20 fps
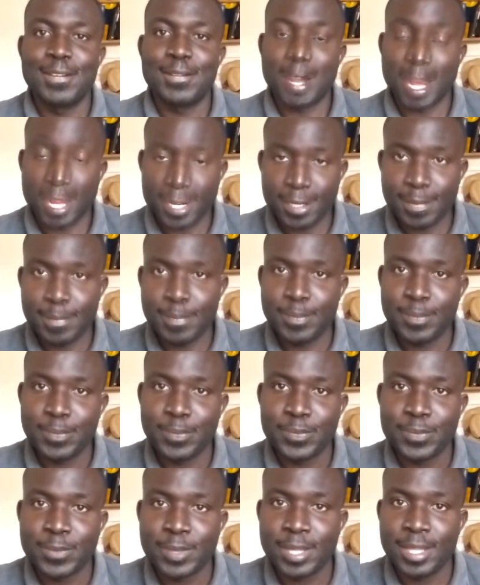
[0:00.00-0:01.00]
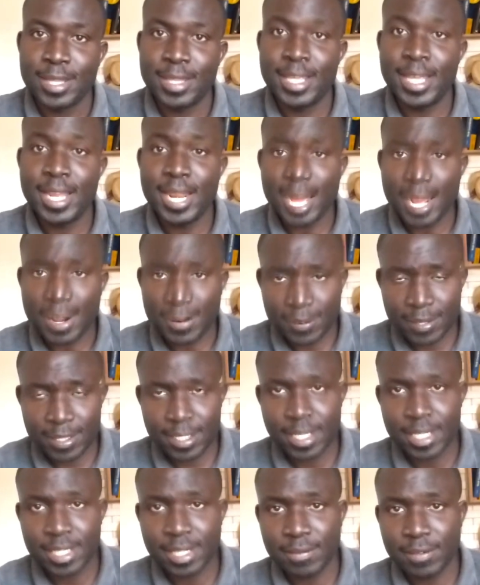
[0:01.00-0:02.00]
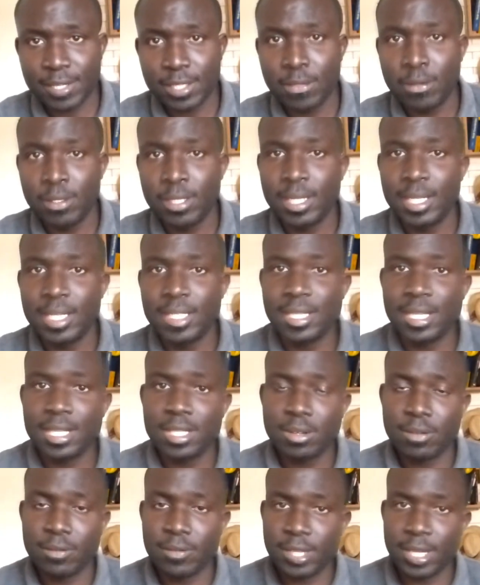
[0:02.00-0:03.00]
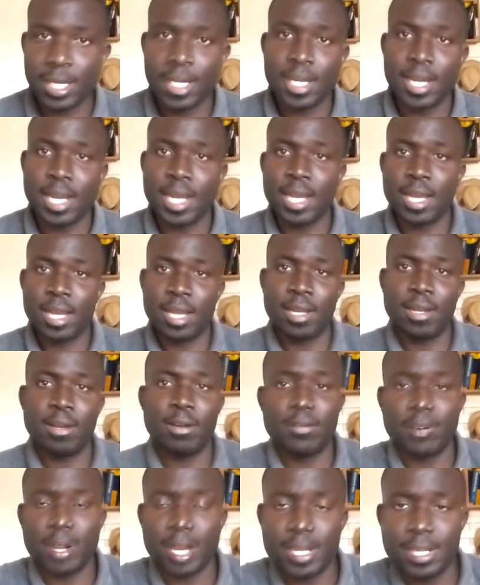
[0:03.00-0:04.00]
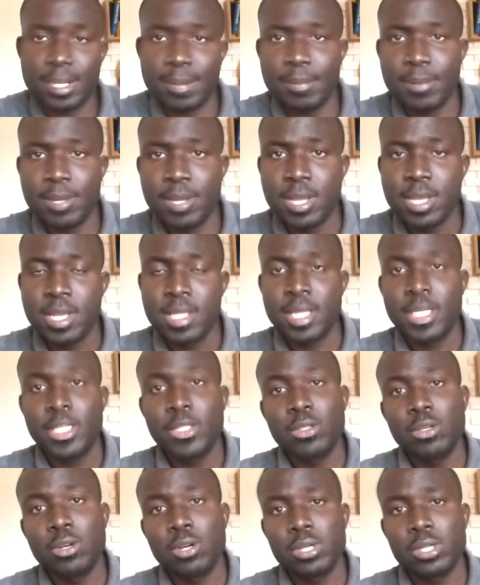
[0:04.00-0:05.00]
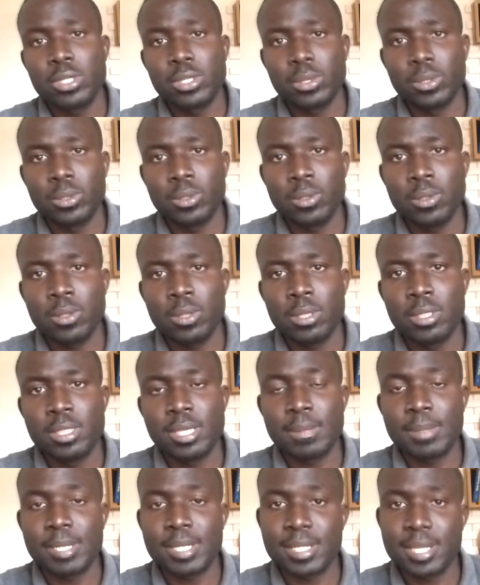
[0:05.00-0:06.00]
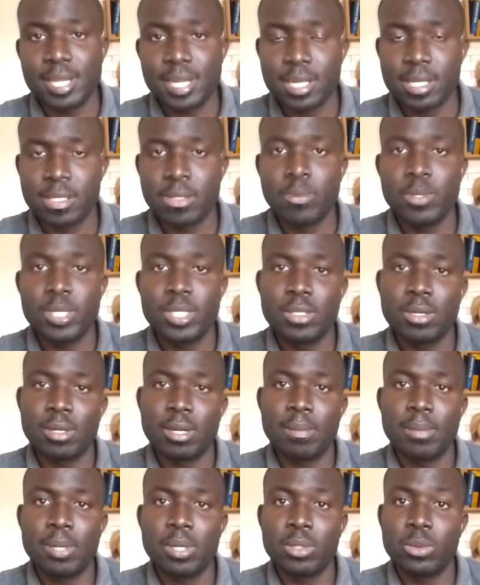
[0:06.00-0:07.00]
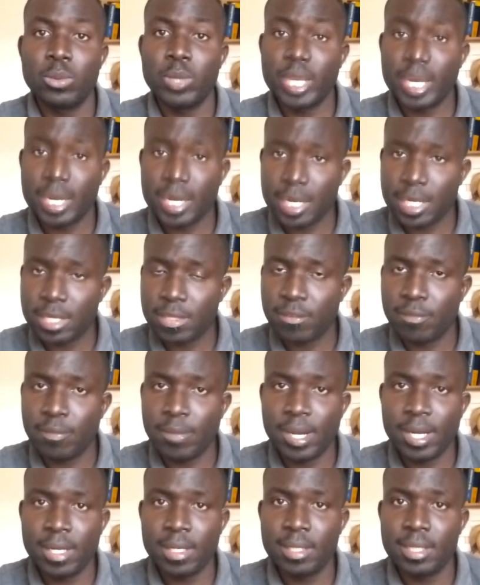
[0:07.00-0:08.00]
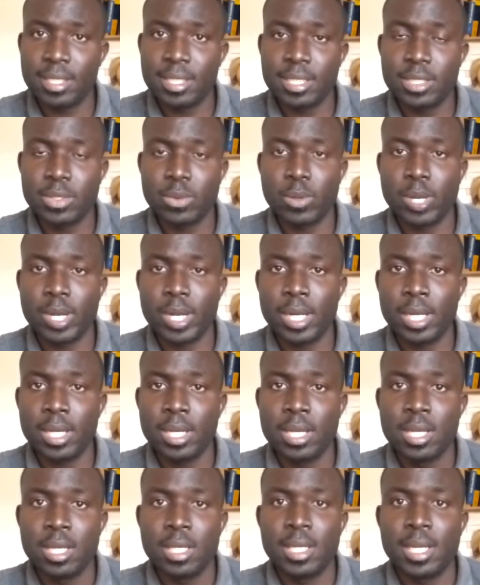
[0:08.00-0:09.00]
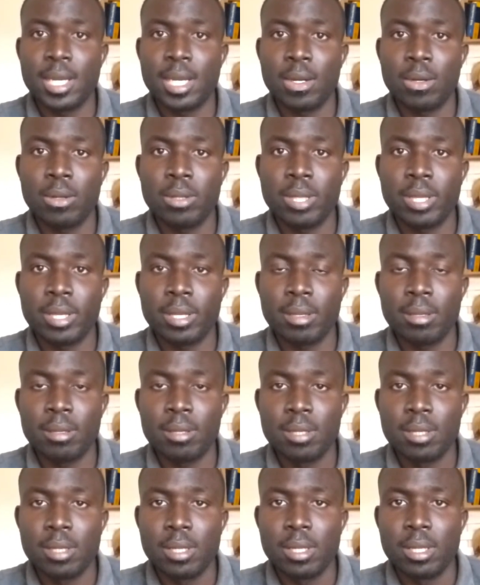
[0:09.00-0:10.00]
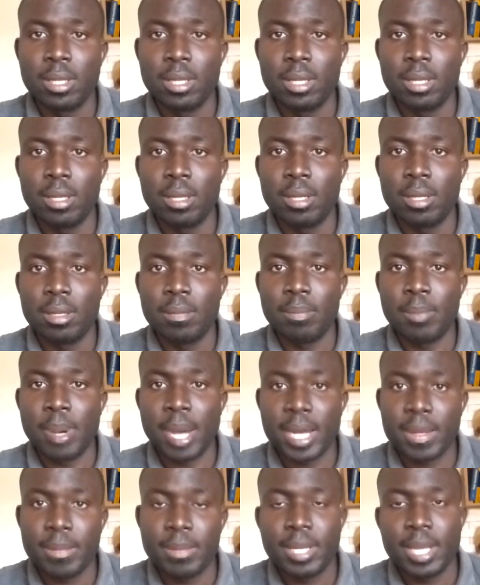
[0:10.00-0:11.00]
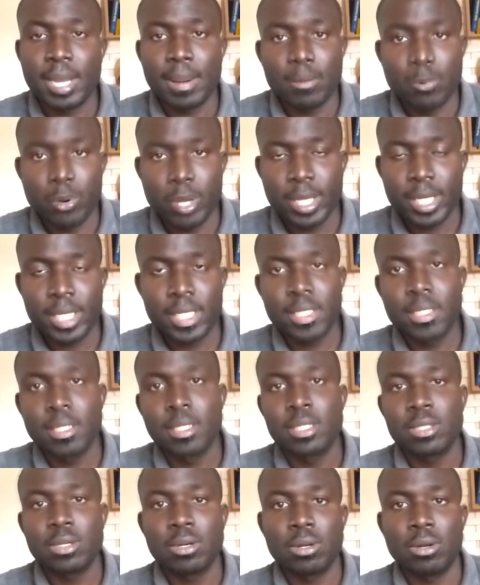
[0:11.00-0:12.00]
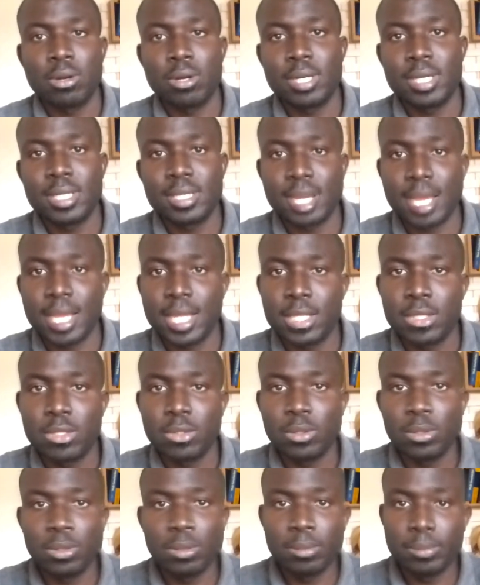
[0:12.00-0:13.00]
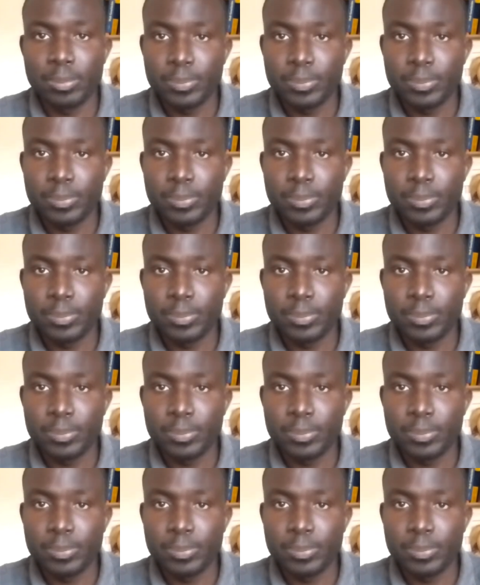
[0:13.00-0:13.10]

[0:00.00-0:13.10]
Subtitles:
Adam. Then after that, after knowing the descendants of Adam, then you go to chapter 6, which talk about wickedness of man. This is when now the man become wicked, so God decides to